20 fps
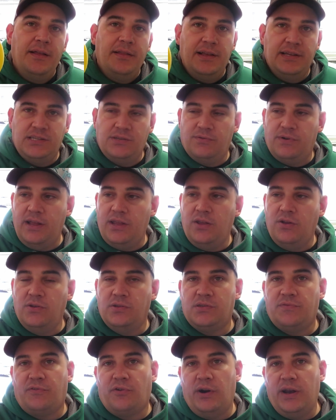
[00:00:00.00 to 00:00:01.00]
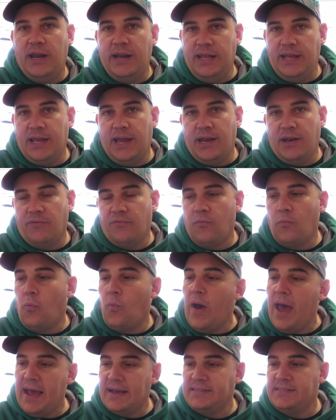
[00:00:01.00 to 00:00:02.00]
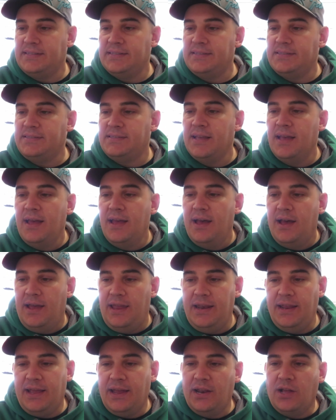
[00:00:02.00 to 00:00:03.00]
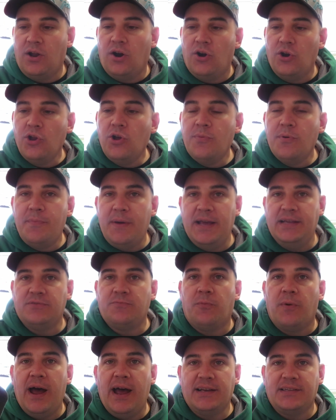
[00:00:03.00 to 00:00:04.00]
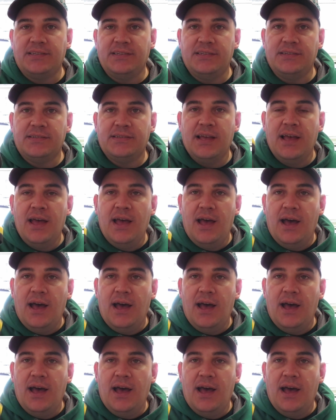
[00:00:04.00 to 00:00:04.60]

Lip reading: This is what I use for any kind of waxes, any kind of Carnauba based waxes.